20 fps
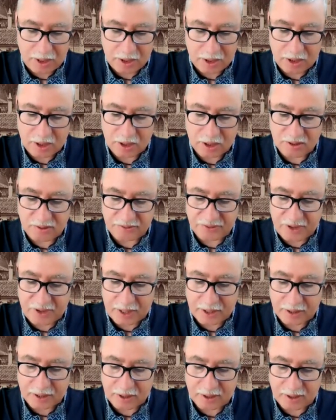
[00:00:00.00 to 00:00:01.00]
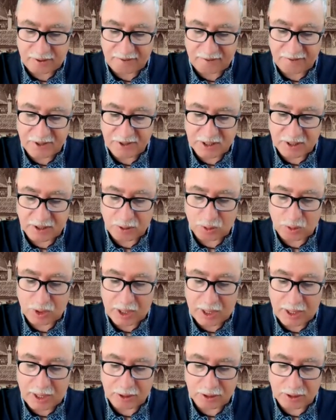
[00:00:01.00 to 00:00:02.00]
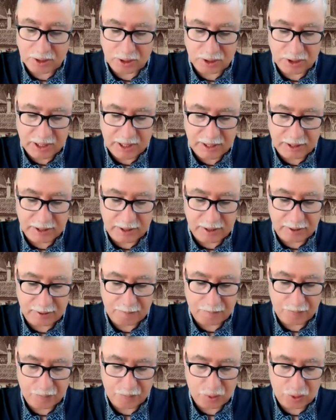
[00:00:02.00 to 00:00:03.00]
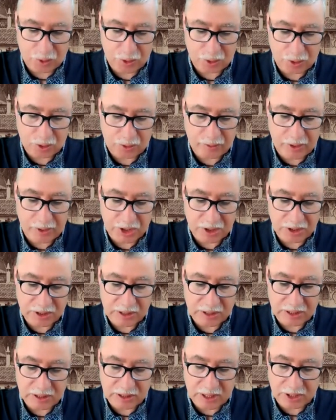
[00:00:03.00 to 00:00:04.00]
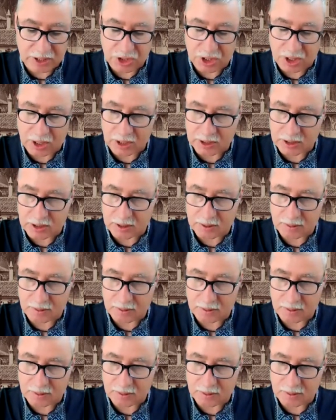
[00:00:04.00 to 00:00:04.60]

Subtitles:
intensified within Ukrainian society on questions such as: